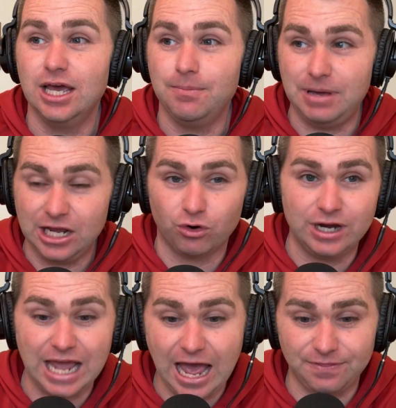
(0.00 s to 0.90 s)

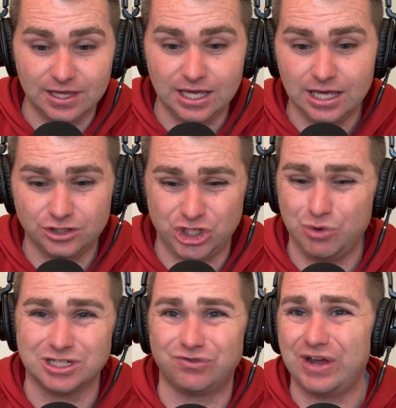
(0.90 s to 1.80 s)
Pickering had the hit. She
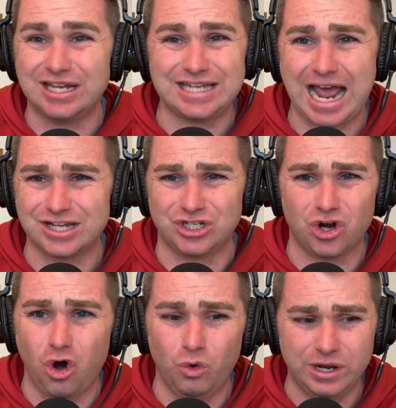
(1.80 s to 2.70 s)
was fantastic
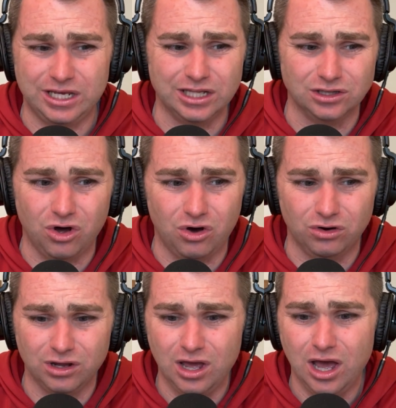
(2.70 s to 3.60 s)
all weekend
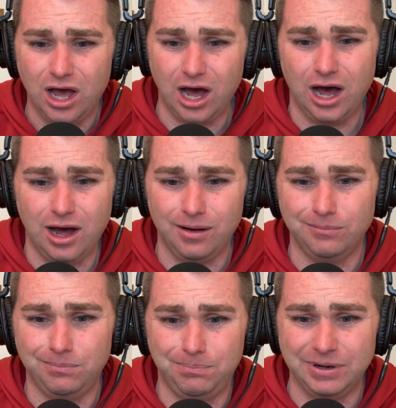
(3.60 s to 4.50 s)
long.
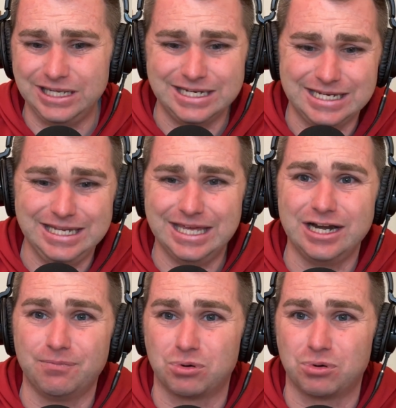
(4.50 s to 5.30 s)
But you didn't get enough